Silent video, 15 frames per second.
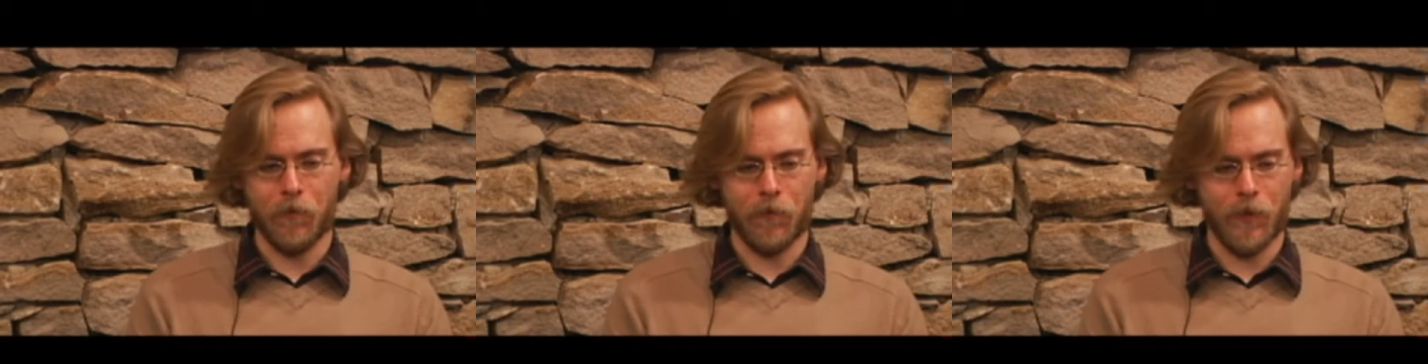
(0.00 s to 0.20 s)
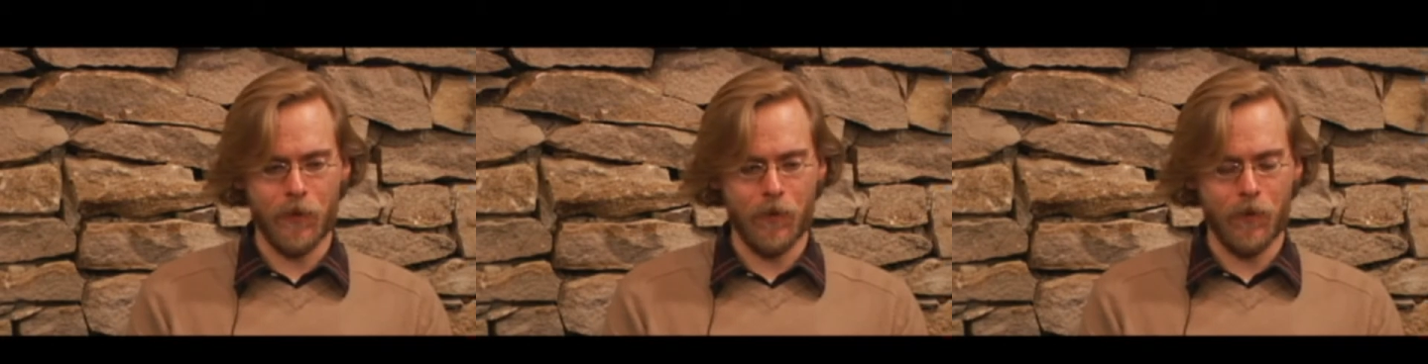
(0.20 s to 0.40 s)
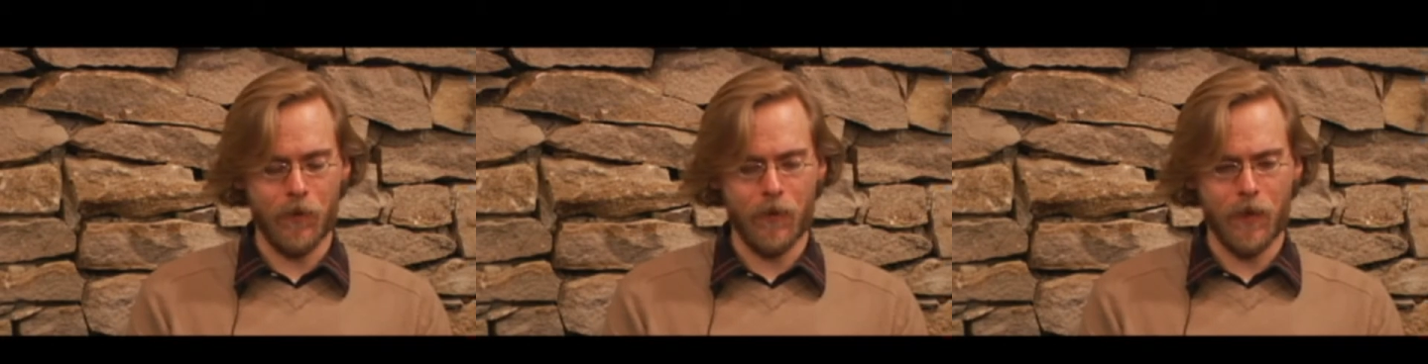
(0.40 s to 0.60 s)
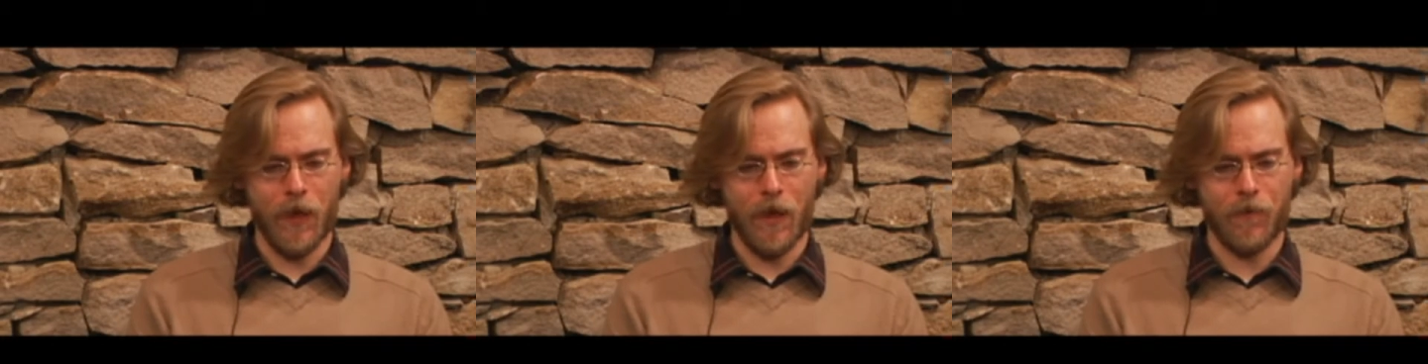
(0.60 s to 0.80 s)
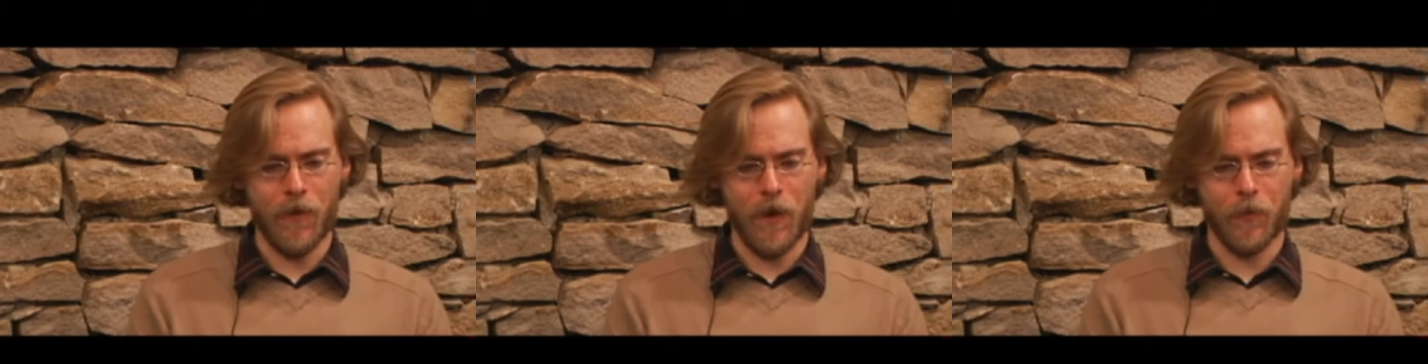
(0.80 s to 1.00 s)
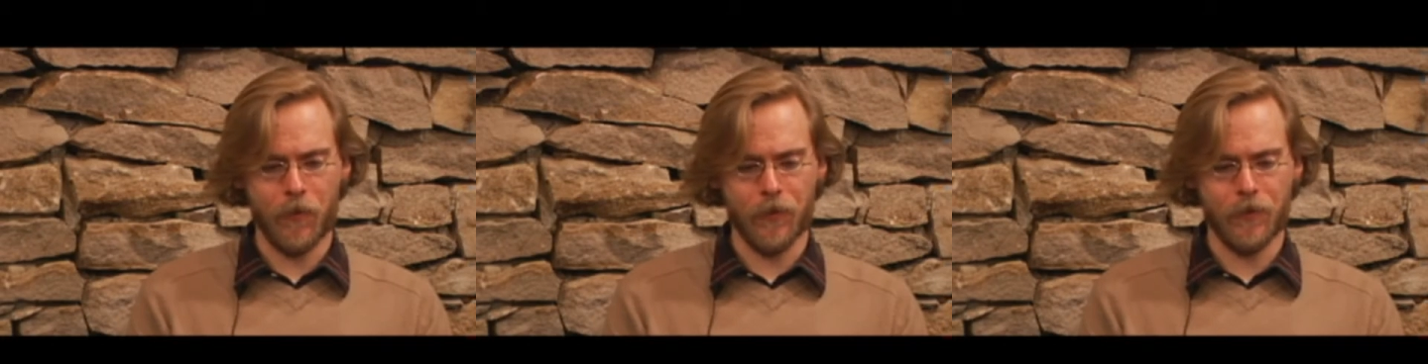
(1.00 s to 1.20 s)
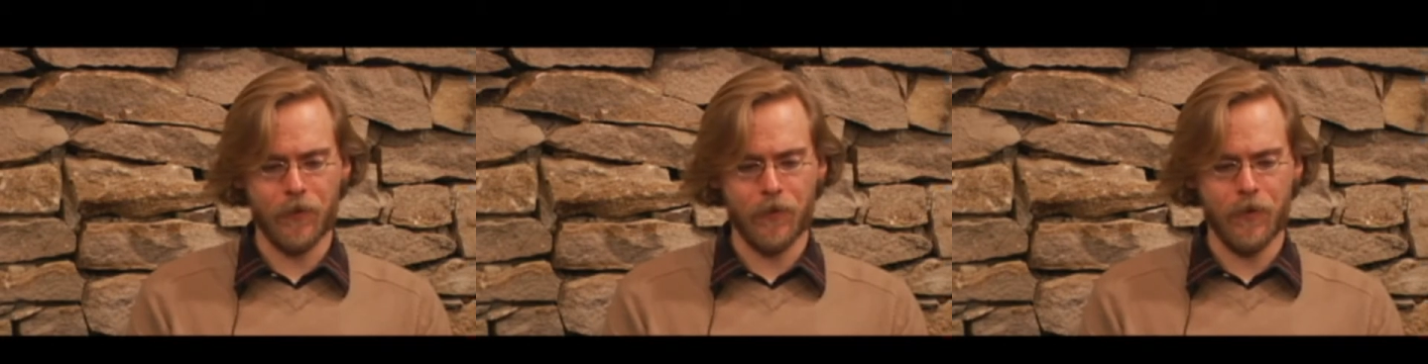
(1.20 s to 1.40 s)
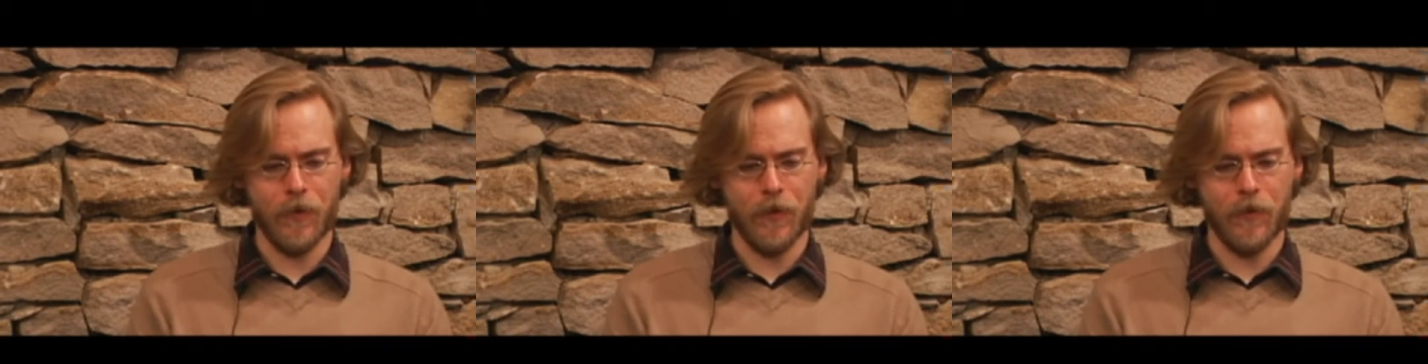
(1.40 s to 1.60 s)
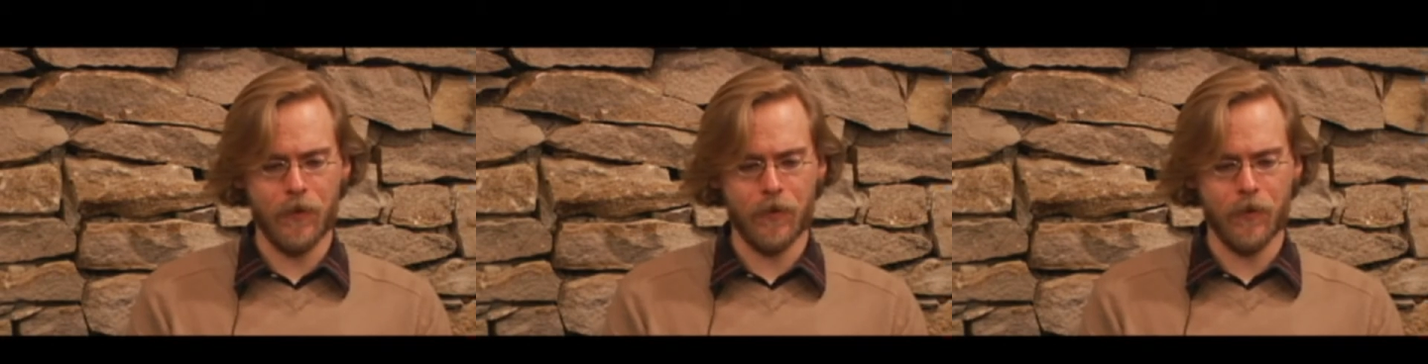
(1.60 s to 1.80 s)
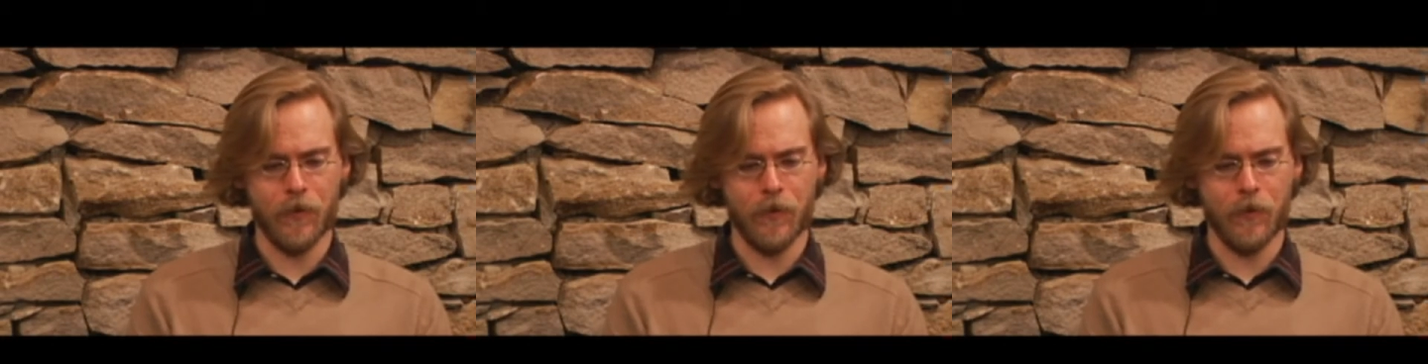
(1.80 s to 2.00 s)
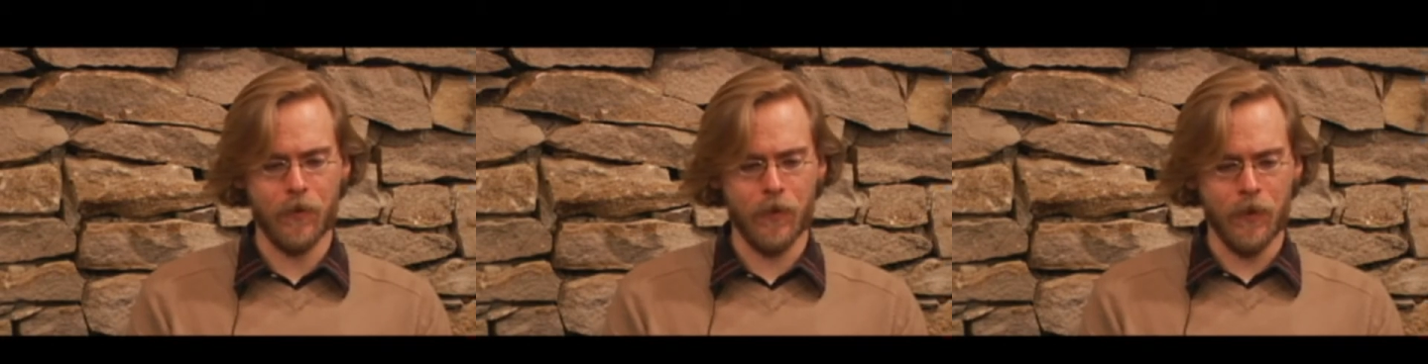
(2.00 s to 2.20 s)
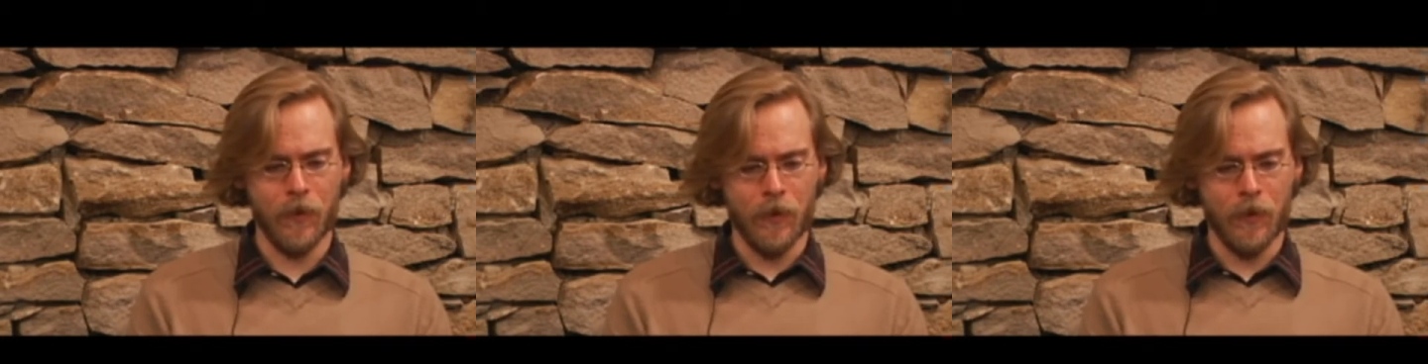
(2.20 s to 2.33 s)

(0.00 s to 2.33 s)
feel that they have the opportunity to